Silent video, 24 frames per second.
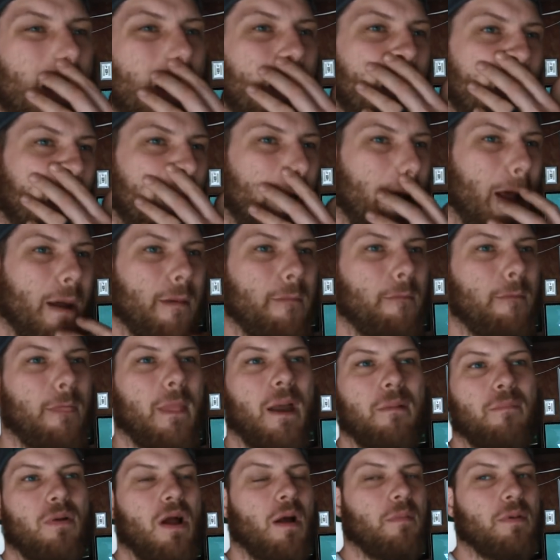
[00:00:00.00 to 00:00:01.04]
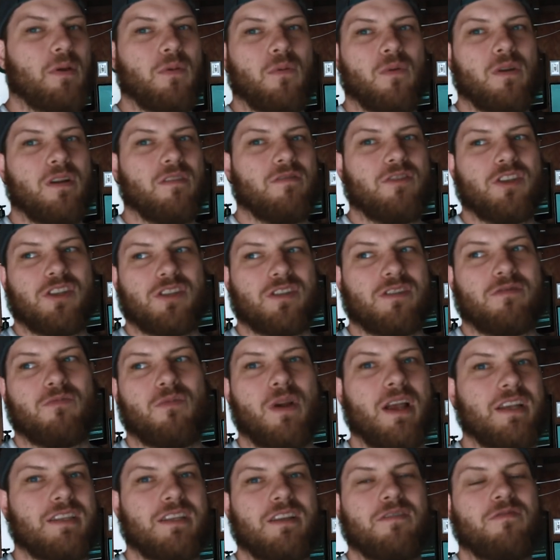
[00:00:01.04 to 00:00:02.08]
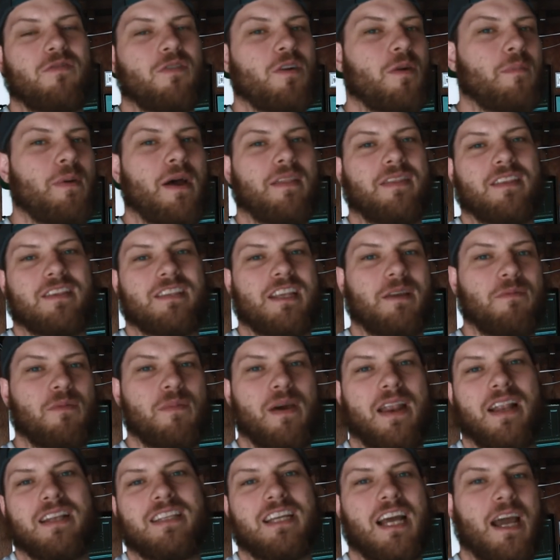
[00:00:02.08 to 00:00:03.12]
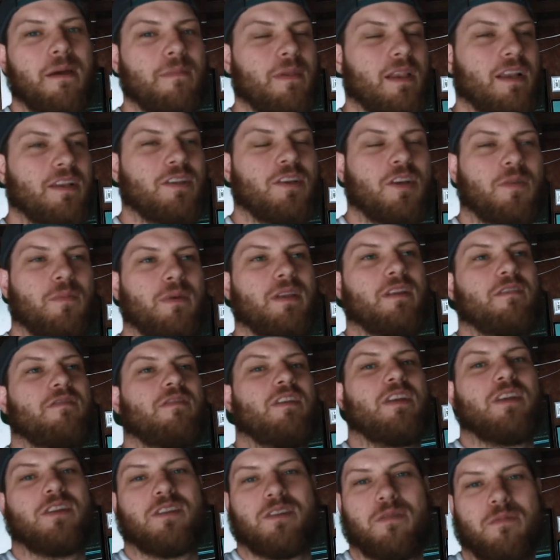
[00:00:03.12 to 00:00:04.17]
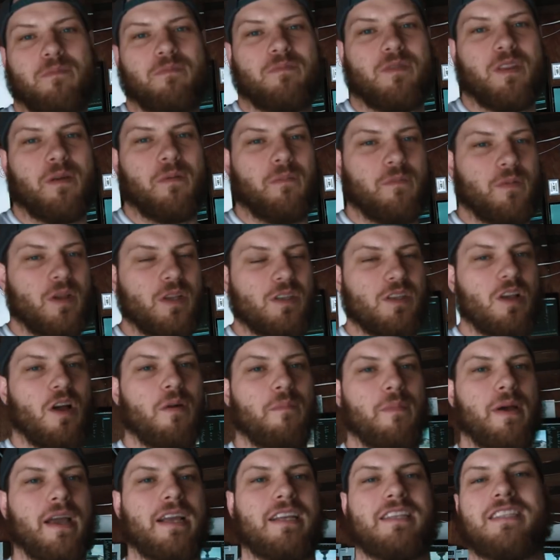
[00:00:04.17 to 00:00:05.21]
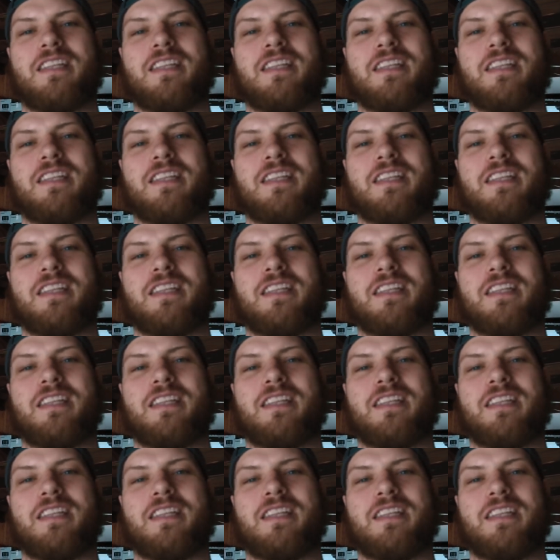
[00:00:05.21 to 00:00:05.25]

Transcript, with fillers: Um, I probably would have just rested for about the same amount of time that it took me to finish the, the assault bike.